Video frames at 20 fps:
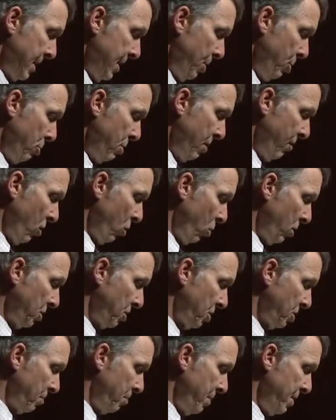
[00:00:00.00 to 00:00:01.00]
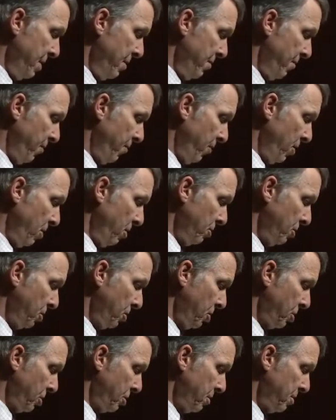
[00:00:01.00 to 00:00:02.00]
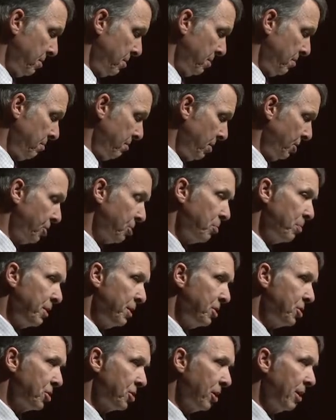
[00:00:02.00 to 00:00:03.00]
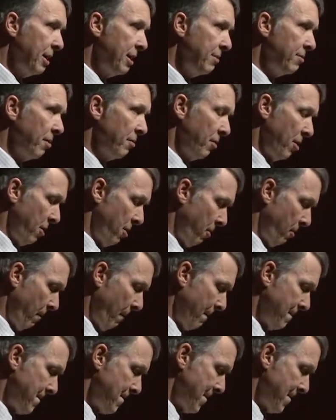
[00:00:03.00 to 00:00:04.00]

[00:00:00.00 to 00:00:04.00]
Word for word: And whoever wants to be first must be slave of all.